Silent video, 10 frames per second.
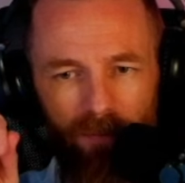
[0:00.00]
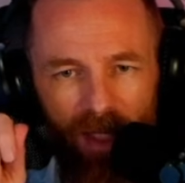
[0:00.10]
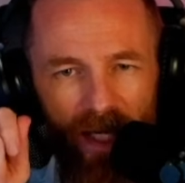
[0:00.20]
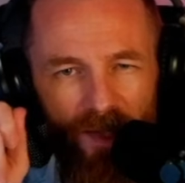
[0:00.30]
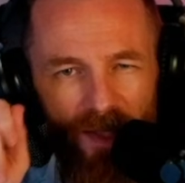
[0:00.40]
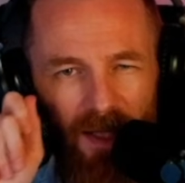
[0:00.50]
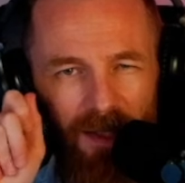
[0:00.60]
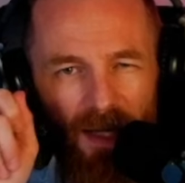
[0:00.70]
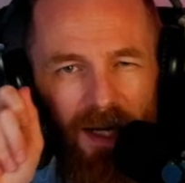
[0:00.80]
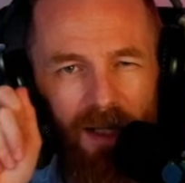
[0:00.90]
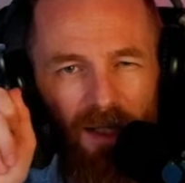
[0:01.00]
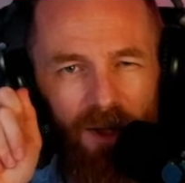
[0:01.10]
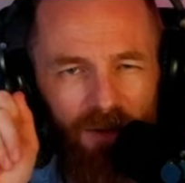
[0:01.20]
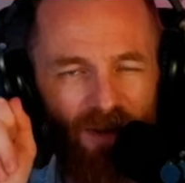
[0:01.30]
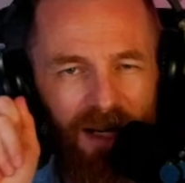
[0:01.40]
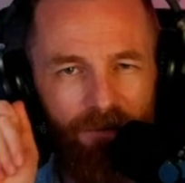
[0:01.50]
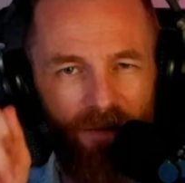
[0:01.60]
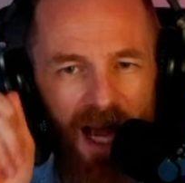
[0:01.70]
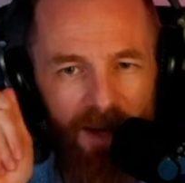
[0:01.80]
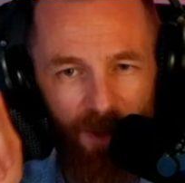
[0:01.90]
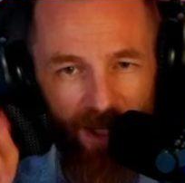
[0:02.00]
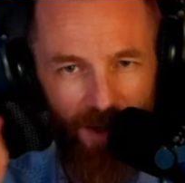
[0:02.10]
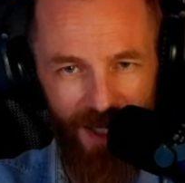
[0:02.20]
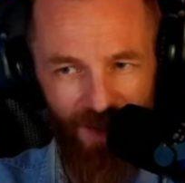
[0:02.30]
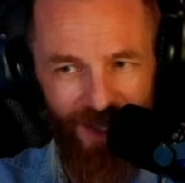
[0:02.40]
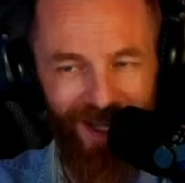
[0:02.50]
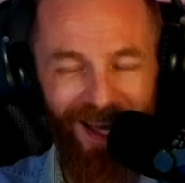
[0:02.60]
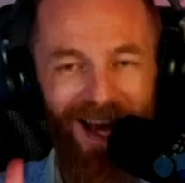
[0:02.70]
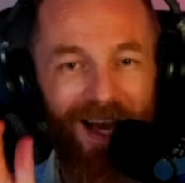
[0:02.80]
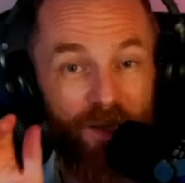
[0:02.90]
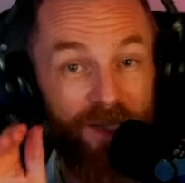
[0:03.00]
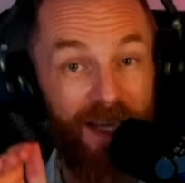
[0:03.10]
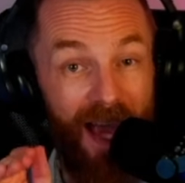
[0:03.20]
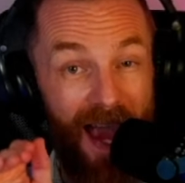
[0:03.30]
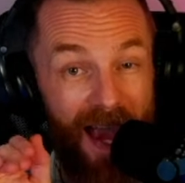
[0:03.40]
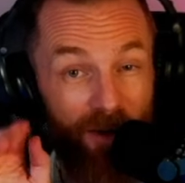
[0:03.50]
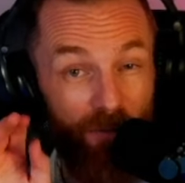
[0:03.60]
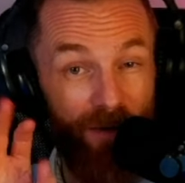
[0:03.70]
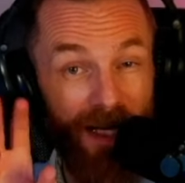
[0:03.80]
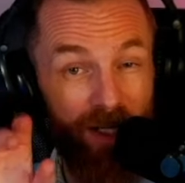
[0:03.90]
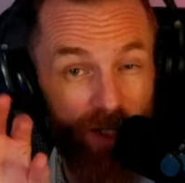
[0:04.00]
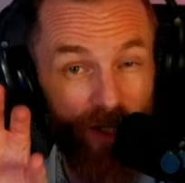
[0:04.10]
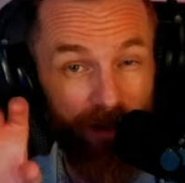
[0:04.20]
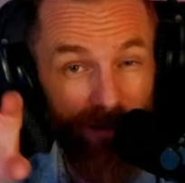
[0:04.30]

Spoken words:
I see a tiny little, not red flag, but you know, I see a reddish